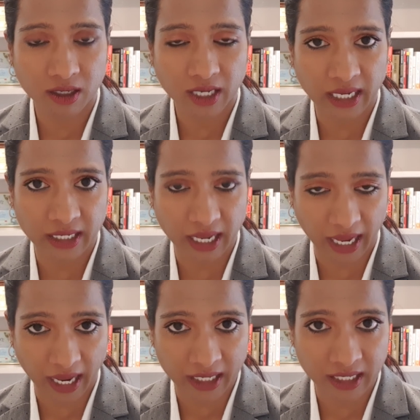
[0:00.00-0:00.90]
in
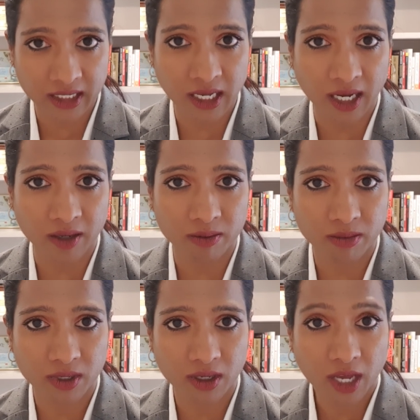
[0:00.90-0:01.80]
an exam,
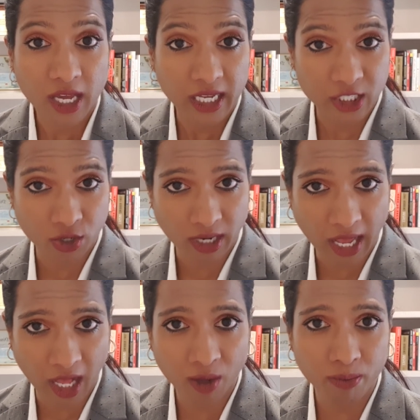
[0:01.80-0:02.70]
it's going to
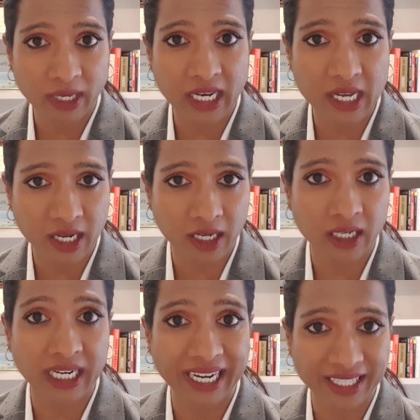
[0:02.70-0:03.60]
help me
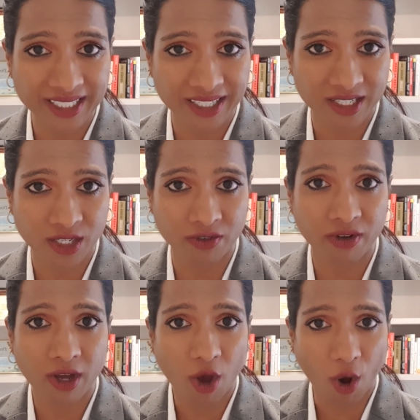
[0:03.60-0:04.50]
learn lessons of
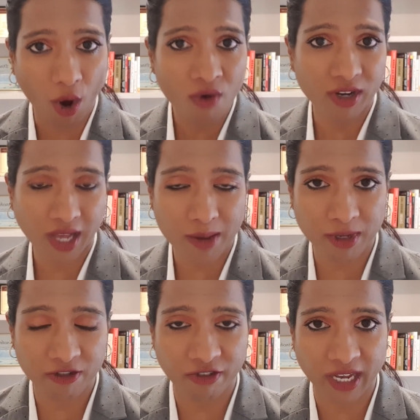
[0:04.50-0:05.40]
overcoming
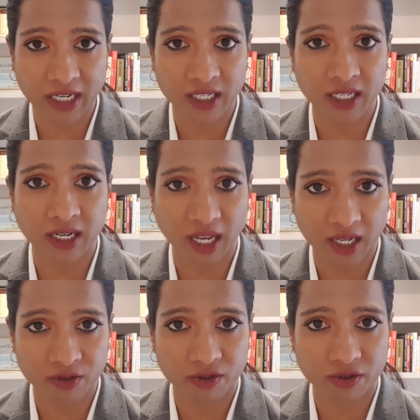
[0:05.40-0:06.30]
failure in
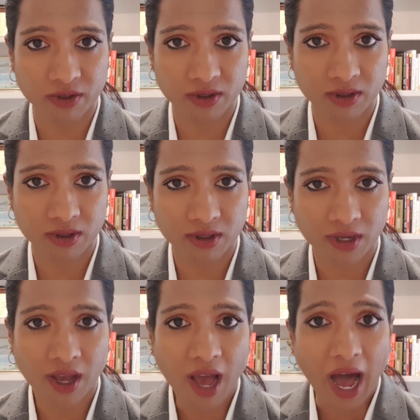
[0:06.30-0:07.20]
life.
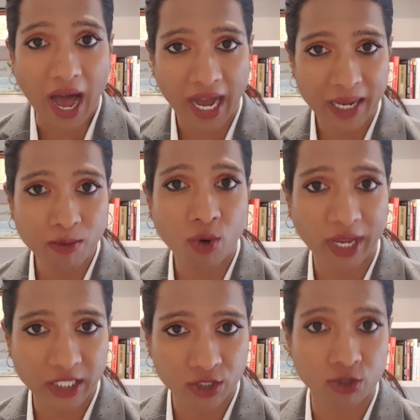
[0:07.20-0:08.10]
I am
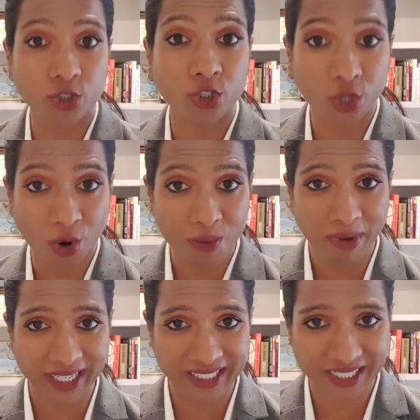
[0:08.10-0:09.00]
going to show
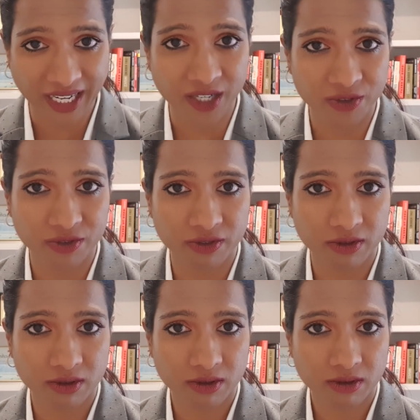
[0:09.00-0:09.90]
myself
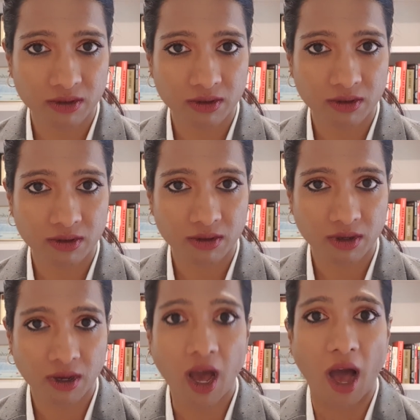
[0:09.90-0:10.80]

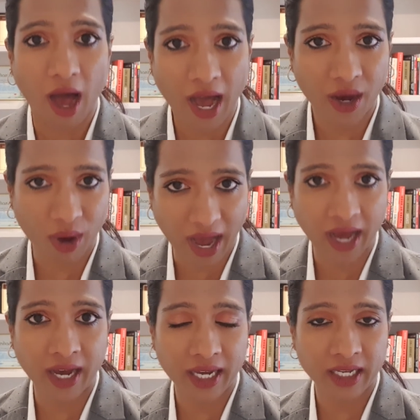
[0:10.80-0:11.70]
how
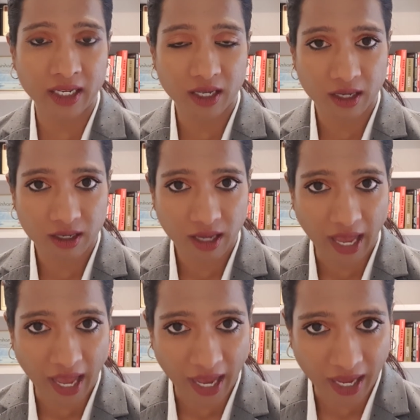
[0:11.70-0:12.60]
I
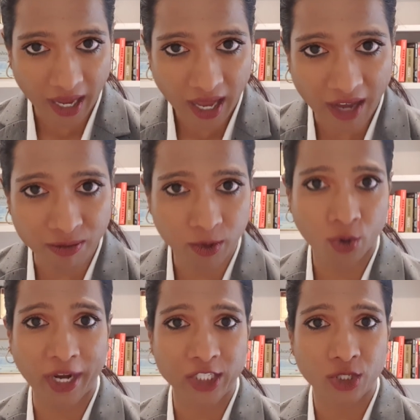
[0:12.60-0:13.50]
am
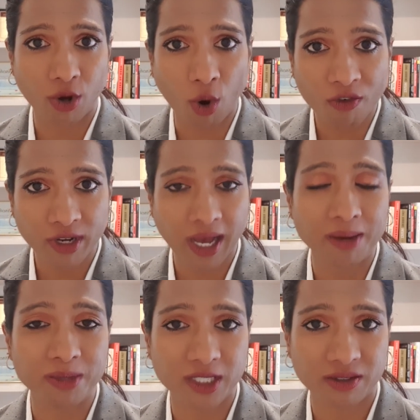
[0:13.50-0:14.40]
going to
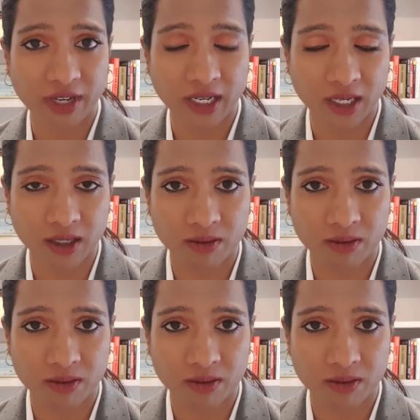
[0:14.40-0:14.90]
overcome this failure.